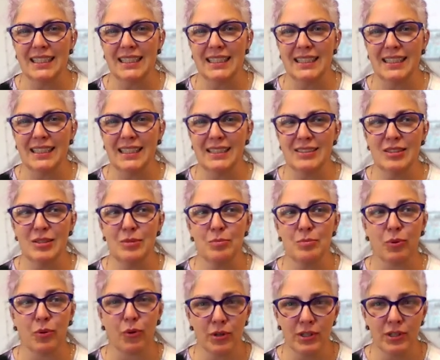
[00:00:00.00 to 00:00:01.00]
it's
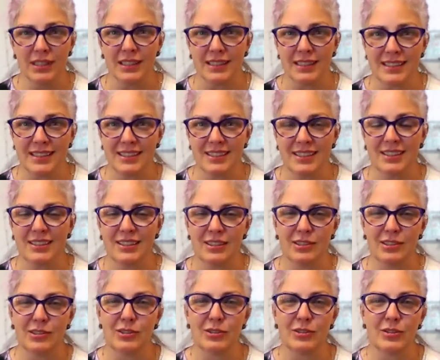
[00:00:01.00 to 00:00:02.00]
important,
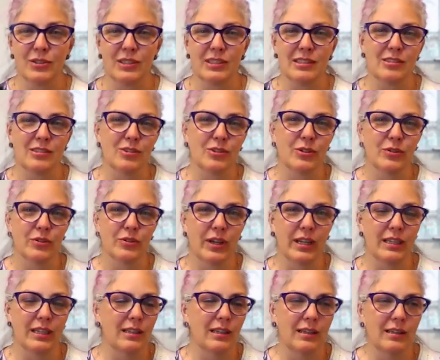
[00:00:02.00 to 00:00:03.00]
and so
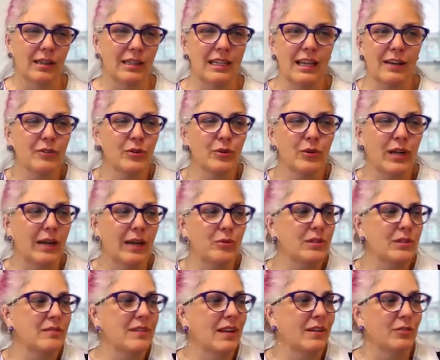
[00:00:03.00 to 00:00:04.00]
I
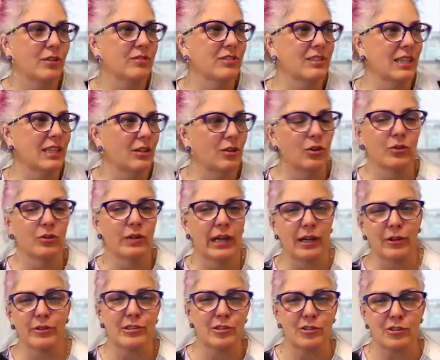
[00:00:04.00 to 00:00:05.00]
would never have said, oh,
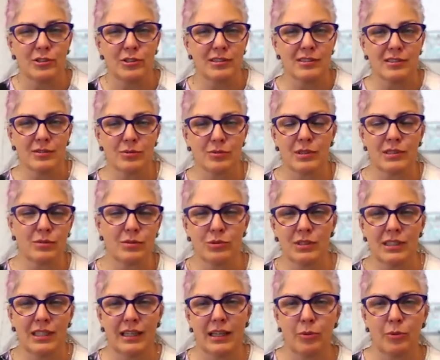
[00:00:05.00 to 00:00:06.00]
health insurance is what
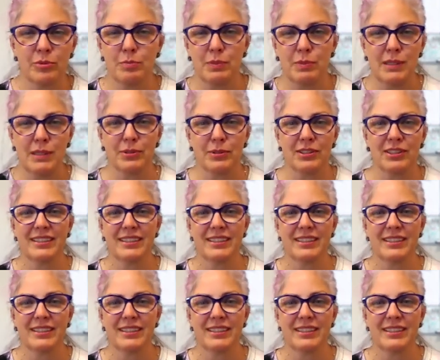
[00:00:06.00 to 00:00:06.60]
really helps people,